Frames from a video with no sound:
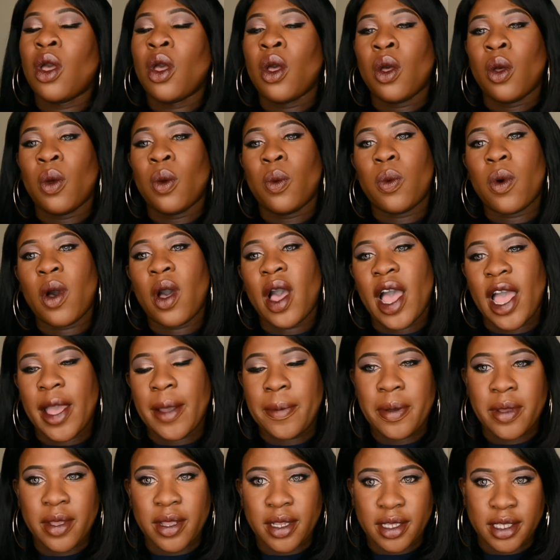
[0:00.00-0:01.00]
What
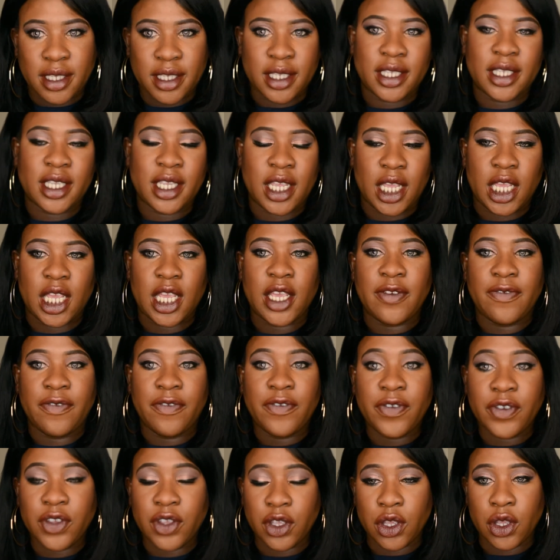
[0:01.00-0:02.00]
happens
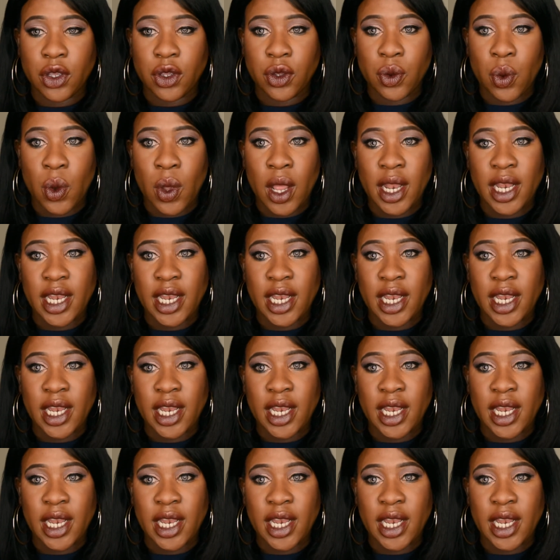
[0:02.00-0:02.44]
if you